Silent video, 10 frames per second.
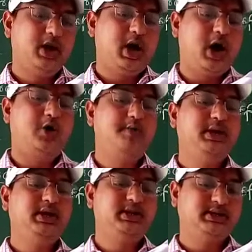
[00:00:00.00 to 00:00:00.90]
How
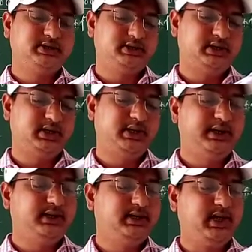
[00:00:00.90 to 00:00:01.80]
many years did
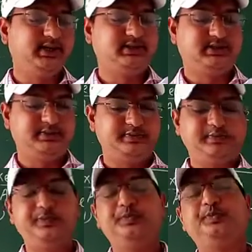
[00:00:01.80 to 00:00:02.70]
it last?
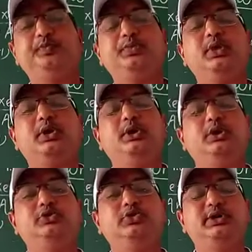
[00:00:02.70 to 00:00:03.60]

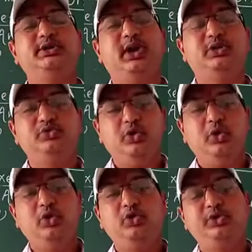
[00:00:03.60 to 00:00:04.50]
Students, as we
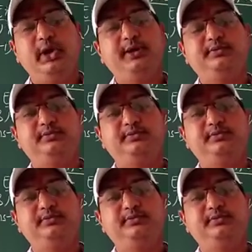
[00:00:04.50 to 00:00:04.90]
all know that